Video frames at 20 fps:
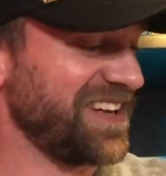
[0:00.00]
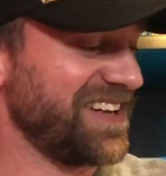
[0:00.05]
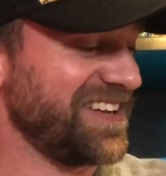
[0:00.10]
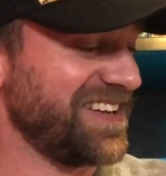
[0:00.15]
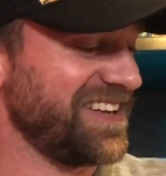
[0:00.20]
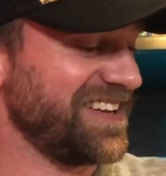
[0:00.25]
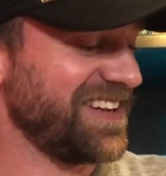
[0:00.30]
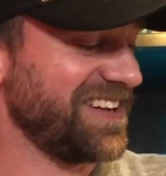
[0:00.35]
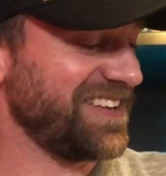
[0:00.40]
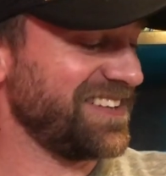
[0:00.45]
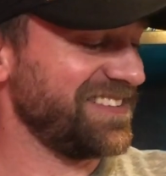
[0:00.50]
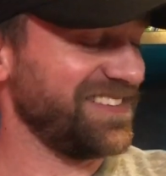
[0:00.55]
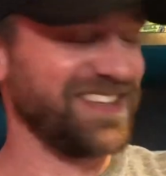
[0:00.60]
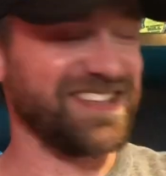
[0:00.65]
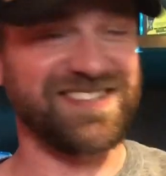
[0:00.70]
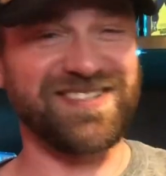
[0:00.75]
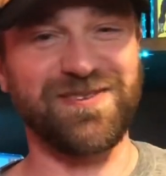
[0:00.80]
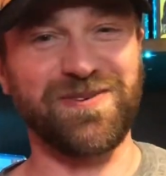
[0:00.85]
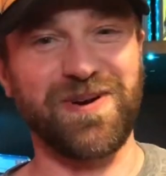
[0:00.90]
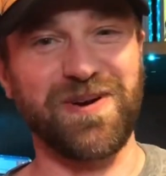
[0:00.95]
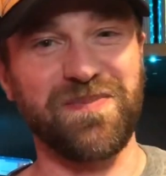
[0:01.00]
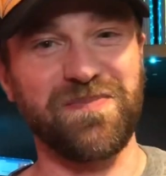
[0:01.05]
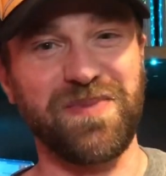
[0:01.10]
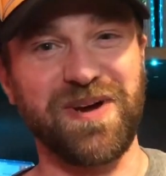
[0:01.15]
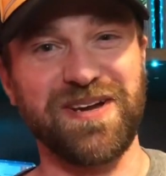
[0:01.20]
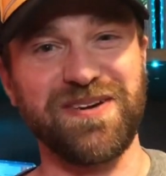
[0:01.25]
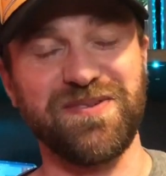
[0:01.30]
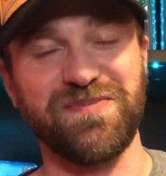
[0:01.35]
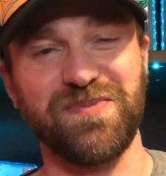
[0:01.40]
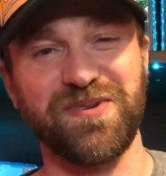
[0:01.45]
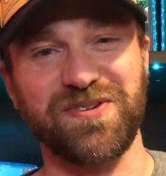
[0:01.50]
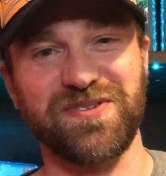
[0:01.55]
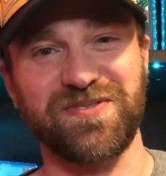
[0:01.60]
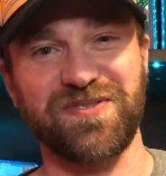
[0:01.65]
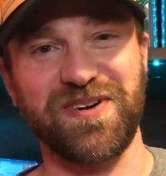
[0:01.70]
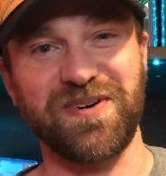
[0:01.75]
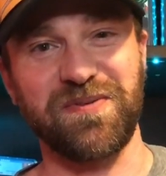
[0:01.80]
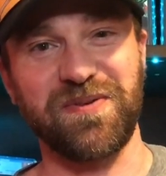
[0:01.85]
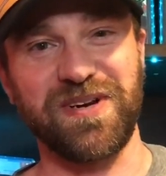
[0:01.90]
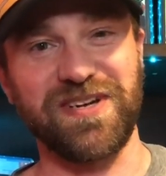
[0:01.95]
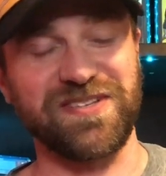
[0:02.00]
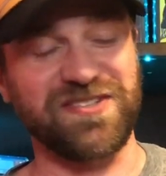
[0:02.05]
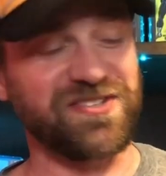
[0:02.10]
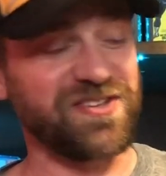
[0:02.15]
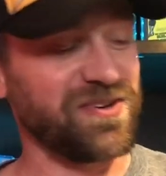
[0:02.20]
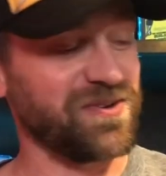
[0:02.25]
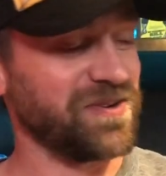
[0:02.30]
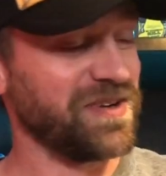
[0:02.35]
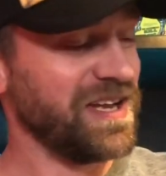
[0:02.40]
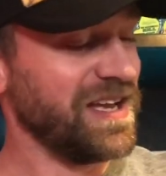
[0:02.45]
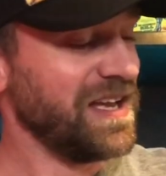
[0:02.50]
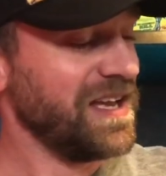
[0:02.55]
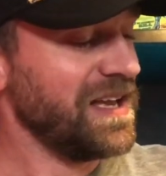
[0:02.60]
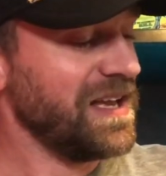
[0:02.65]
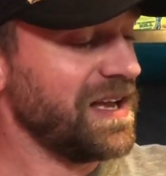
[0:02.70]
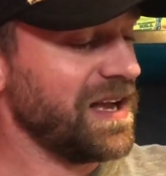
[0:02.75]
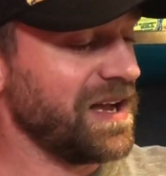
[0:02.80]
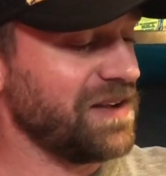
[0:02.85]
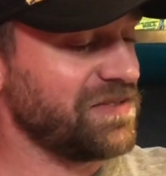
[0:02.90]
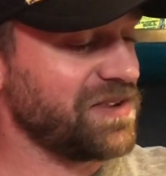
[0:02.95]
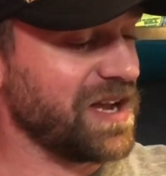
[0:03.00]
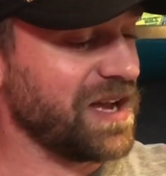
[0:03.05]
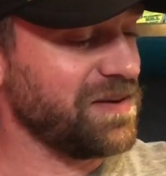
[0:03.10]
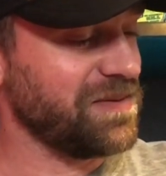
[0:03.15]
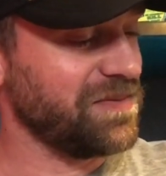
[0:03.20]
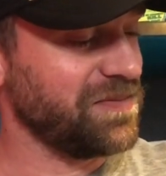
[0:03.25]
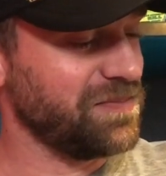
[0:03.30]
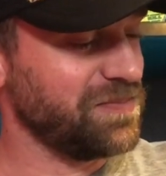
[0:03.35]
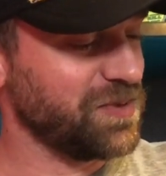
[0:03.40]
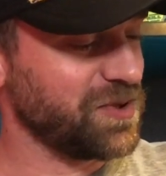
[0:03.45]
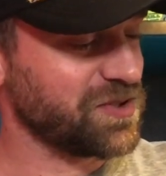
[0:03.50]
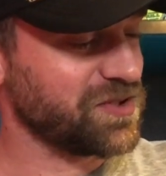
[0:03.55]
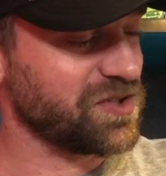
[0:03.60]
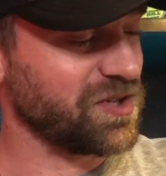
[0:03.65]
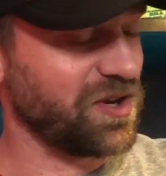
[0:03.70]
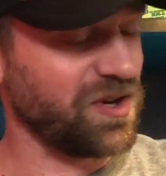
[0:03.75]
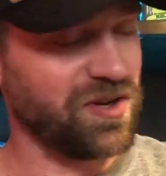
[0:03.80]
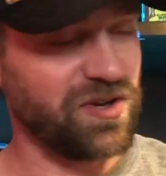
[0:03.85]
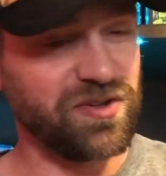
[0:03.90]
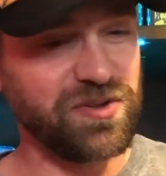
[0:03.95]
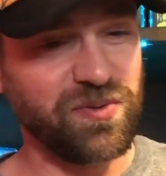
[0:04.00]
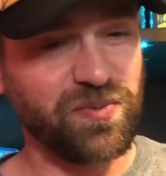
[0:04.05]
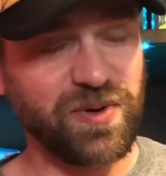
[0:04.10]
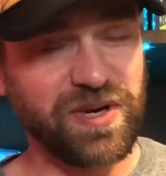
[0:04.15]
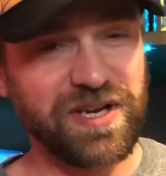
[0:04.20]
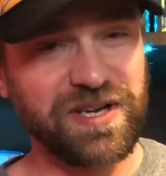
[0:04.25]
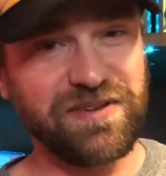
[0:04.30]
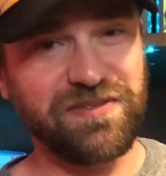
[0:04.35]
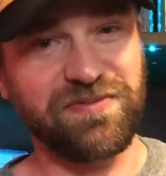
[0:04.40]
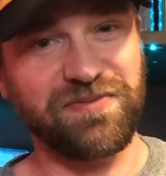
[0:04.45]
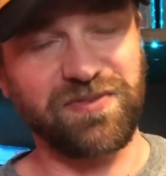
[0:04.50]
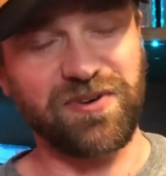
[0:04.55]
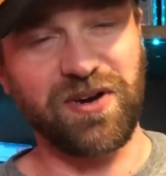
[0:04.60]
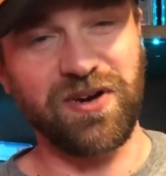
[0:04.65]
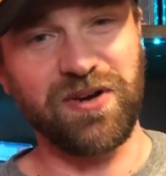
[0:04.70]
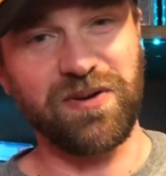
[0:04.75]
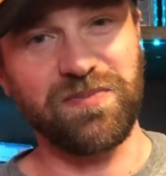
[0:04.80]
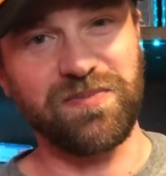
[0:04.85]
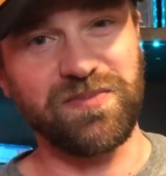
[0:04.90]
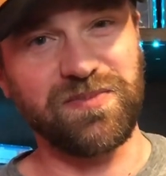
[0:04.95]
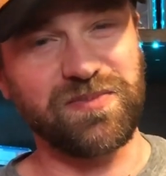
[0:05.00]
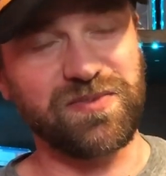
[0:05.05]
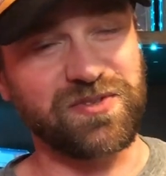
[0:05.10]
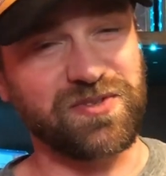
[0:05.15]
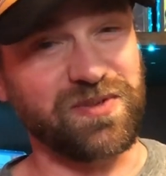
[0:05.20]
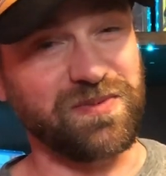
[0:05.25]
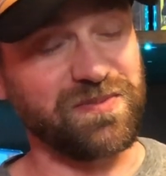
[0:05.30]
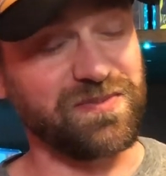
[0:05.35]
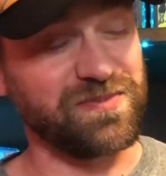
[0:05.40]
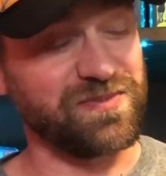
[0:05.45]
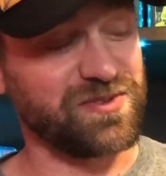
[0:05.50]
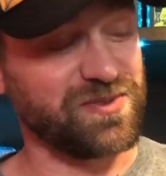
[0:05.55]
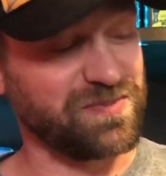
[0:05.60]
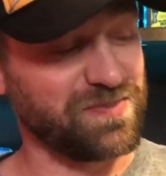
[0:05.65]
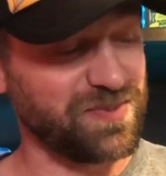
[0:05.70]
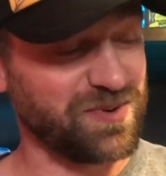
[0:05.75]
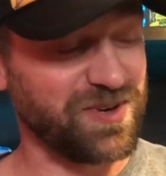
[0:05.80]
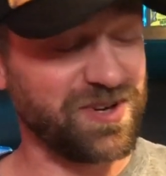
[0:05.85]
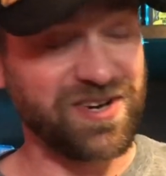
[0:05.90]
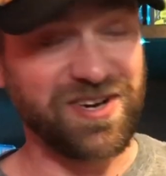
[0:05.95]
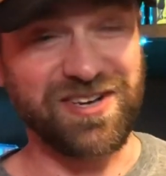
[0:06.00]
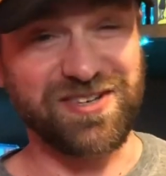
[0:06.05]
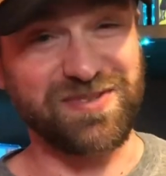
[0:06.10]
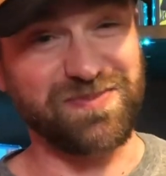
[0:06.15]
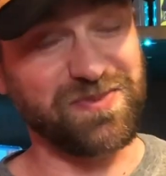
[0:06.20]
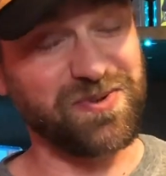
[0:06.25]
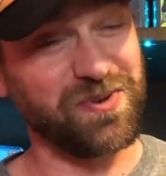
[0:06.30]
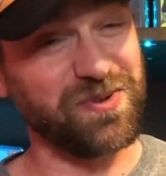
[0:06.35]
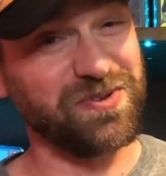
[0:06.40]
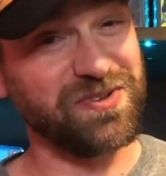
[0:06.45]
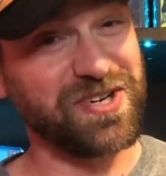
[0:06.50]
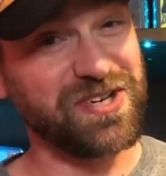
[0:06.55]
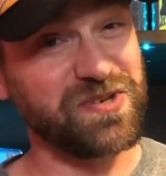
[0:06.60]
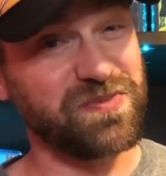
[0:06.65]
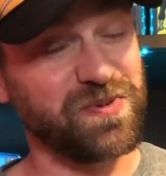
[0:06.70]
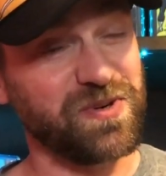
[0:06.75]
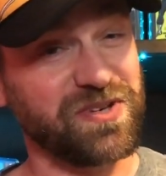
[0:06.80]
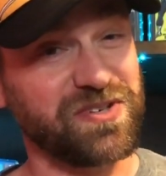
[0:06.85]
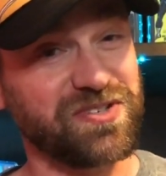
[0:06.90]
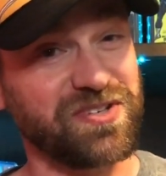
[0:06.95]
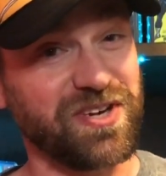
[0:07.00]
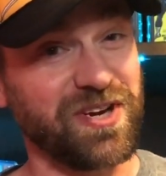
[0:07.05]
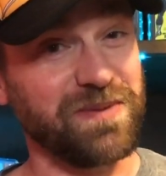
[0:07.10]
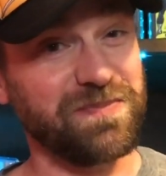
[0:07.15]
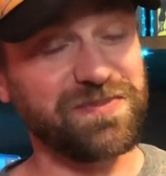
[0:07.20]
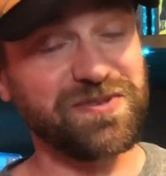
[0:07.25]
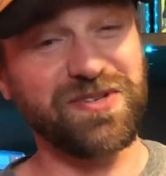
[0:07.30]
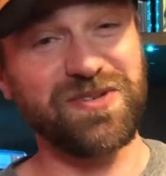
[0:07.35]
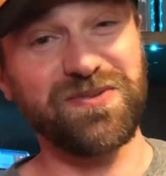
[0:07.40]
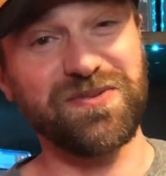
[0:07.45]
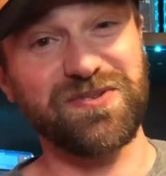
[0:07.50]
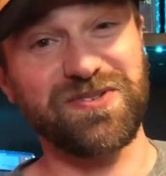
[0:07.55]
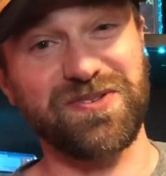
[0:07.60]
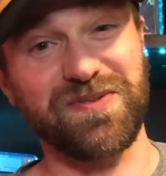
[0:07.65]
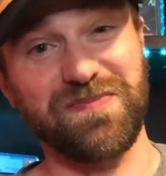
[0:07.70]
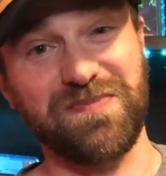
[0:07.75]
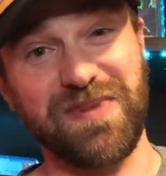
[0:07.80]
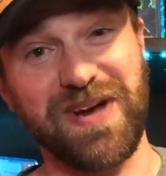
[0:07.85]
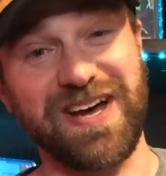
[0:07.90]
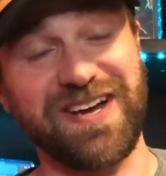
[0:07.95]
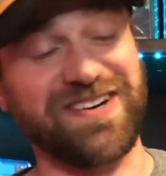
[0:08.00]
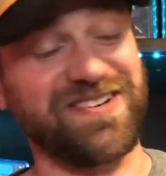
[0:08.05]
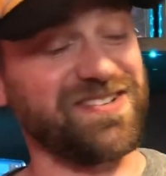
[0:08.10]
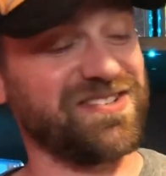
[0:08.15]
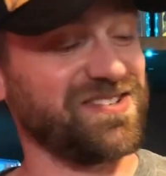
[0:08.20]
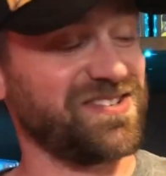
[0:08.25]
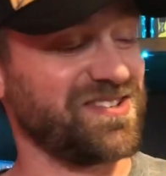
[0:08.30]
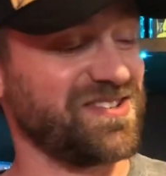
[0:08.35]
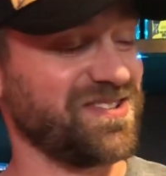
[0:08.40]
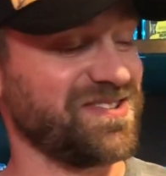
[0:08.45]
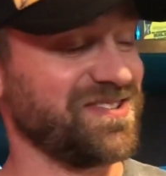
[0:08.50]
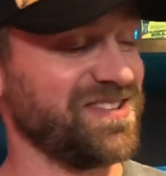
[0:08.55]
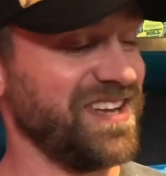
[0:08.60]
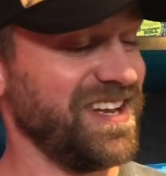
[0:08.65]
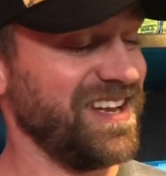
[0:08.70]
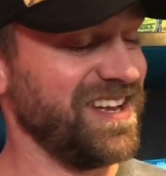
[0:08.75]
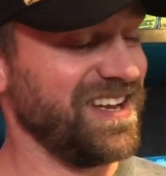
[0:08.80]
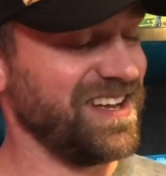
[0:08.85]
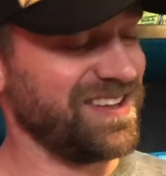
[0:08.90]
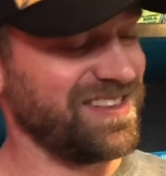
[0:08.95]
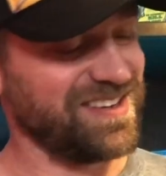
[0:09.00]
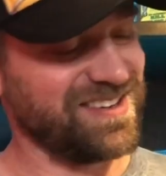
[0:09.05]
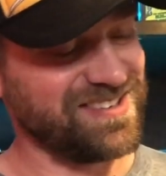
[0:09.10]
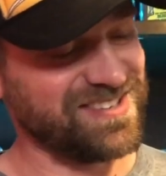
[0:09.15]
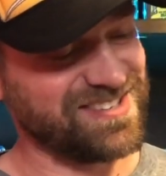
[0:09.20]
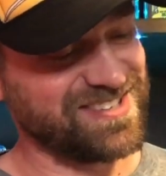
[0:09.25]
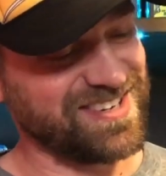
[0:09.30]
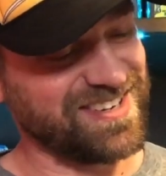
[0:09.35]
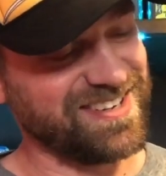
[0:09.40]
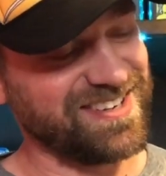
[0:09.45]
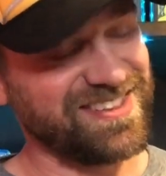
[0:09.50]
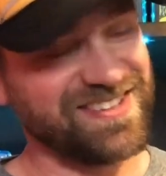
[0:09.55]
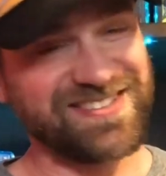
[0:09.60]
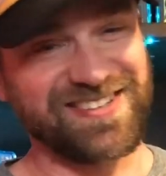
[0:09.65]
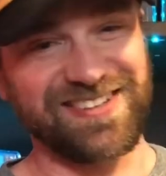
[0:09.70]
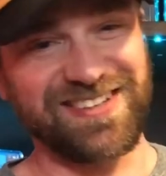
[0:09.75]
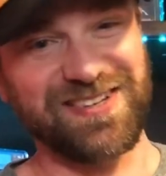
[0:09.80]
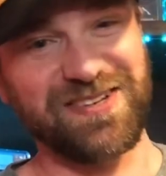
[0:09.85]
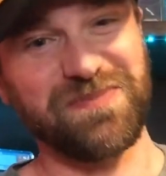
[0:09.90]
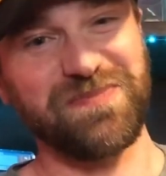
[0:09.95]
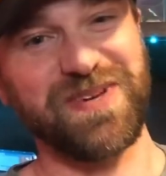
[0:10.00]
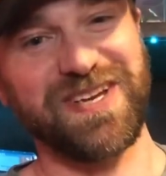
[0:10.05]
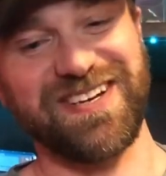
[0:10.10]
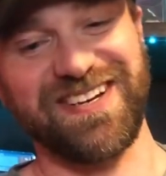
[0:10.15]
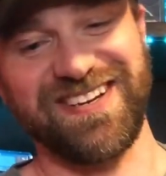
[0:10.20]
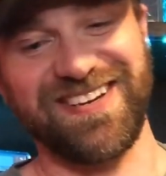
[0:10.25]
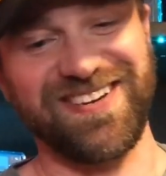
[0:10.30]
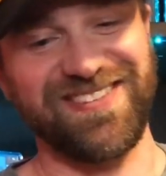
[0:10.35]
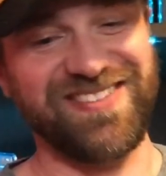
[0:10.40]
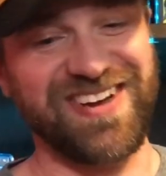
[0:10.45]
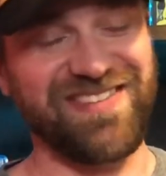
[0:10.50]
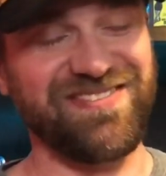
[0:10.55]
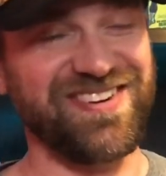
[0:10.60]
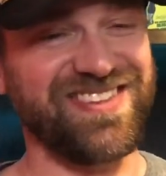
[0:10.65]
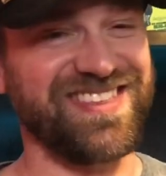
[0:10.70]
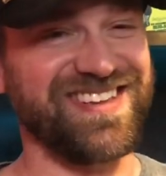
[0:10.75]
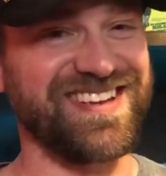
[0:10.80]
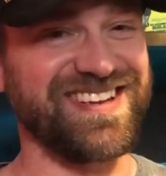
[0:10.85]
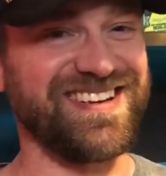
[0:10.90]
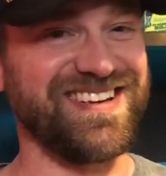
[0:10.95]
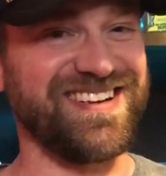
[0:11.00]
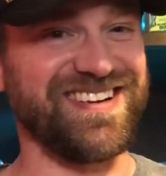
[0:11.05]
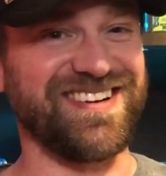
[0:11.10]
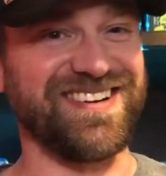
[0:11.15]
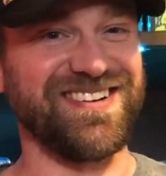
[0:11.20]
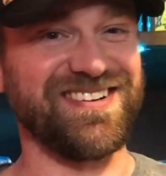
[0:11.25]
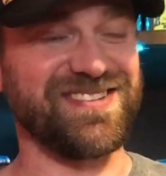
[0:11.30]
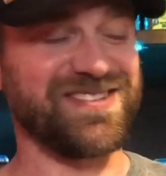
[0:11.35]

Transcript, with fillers: I, I like to go out and buy new books right away. So I've got books all the way from some, some pretty awesome Golden Age books up to some moderns. So there's a, there's a little bit of everything in here.